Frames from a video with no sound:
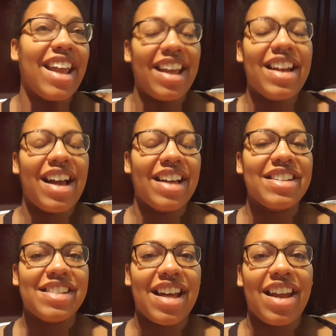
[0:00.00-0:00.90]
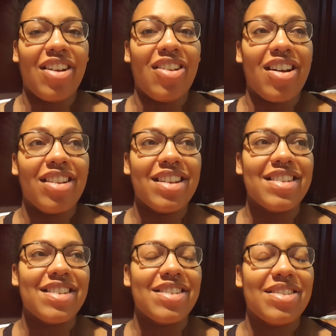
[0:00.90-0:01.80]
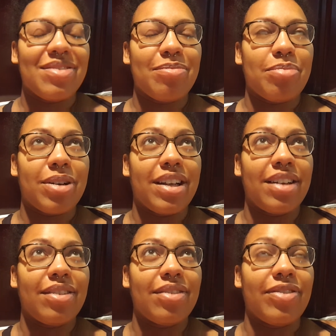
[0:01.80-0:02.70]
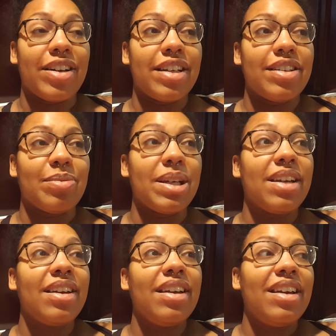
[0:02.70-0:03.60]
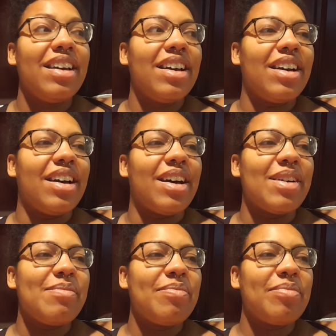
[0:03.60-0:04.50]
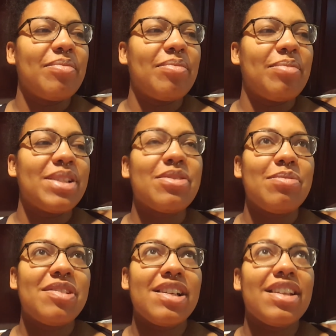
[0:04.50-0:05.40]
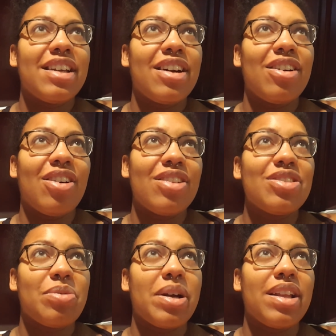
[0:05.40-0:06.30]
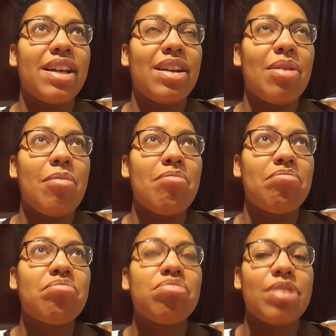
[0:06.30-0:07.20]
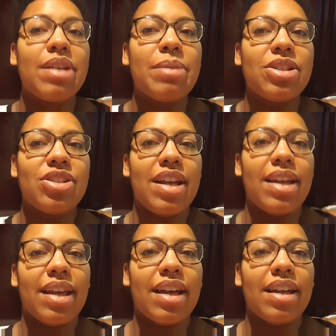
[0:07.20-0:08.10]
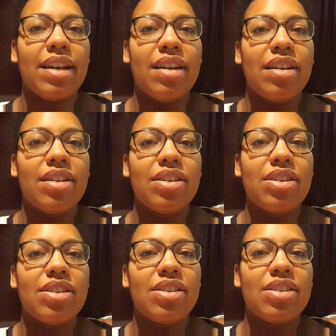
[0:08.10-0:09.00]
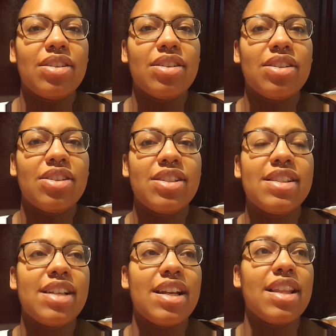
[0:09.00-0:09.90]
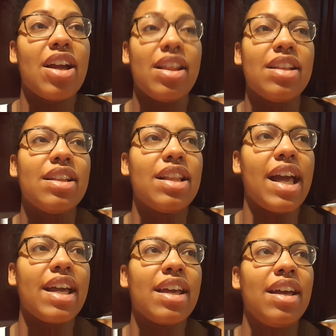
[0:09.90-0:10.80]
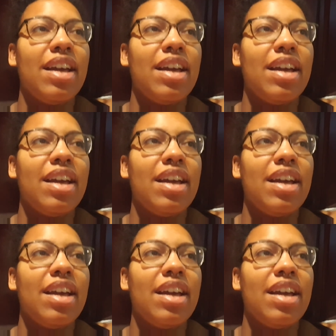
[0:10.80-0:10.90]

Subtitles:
in hindsight, a lot of this is pretty funny to me. But so I'm sitting there on the toilet, pretty much naked, sitting there, and like